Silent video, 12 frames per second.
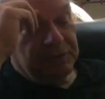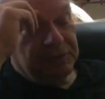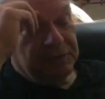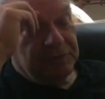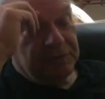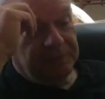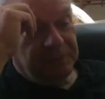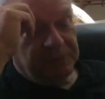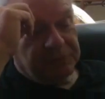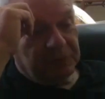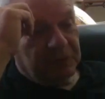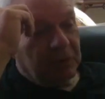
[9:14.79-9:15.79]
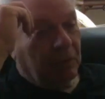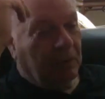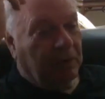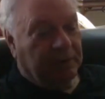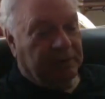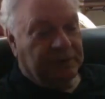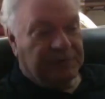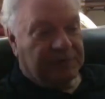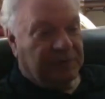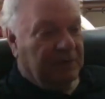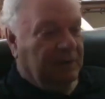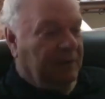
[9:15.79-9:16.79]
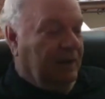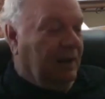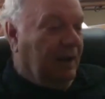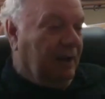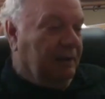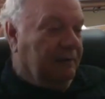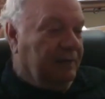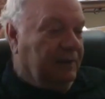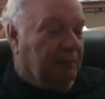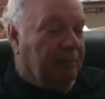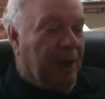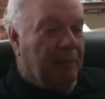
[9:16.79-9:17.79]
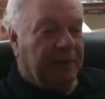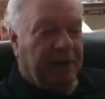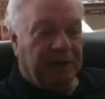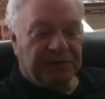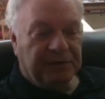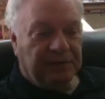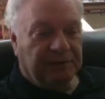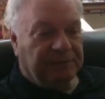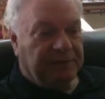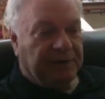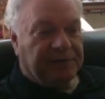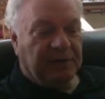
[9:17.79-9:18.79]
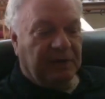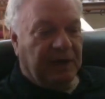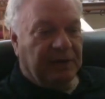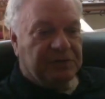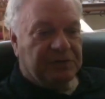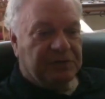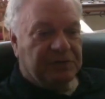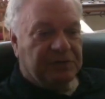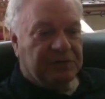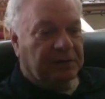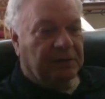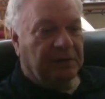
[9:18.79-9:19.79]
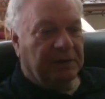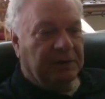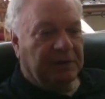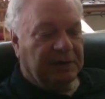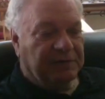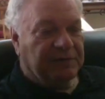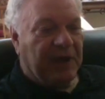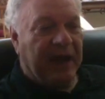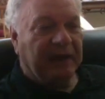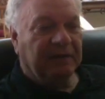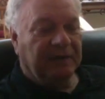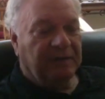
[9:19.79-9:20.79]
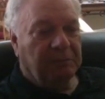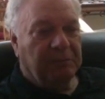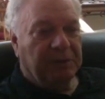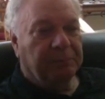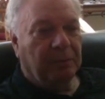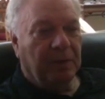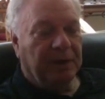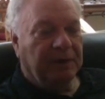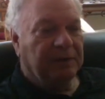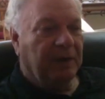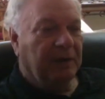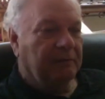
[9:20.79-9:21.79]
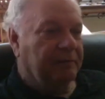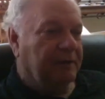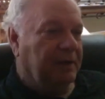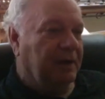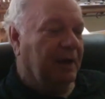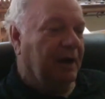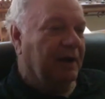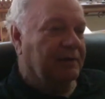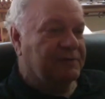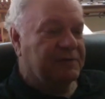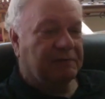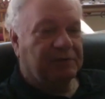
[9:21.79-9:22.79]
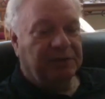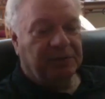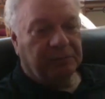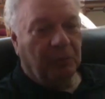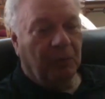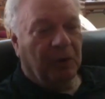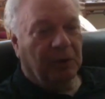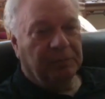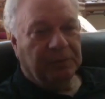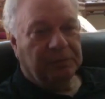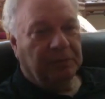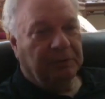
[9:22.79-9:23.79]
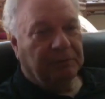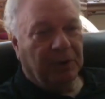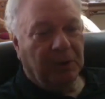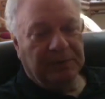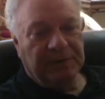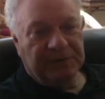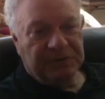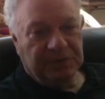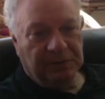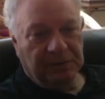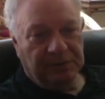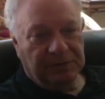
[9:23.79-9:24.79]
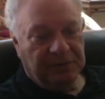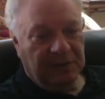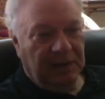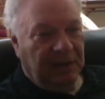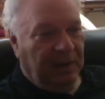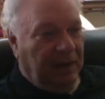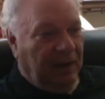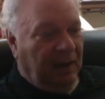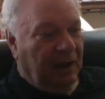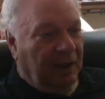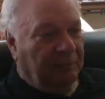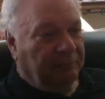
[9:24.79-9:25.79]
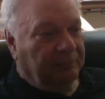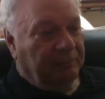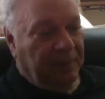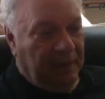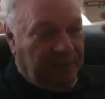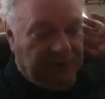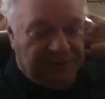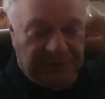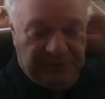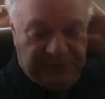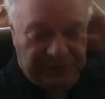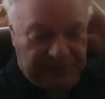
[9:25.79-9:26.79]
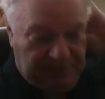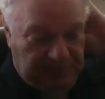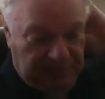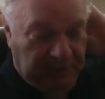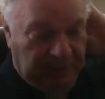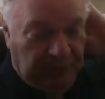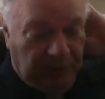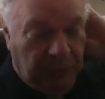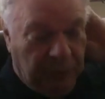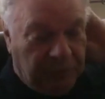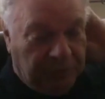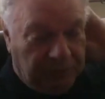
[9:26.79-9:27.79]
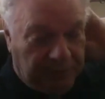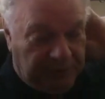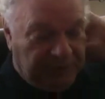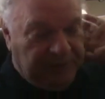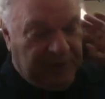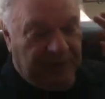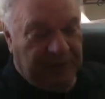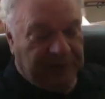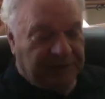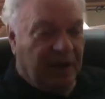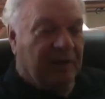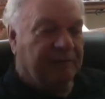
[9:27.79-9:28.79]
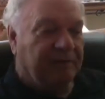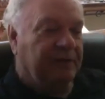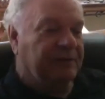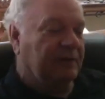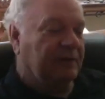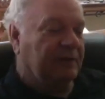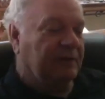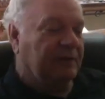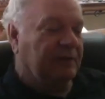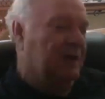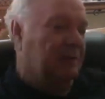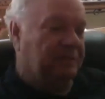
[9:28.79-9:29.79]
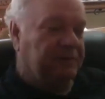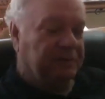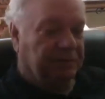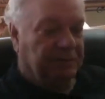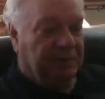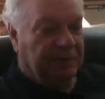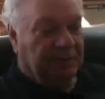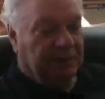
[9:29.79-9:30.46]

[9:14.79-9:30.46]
Josephus records uh, the abomination of desolation occurring at exactly the midpoint of the uh, seven year war between Rome and the Jews. Um, this is ludicrous, and it's obviously an attempt to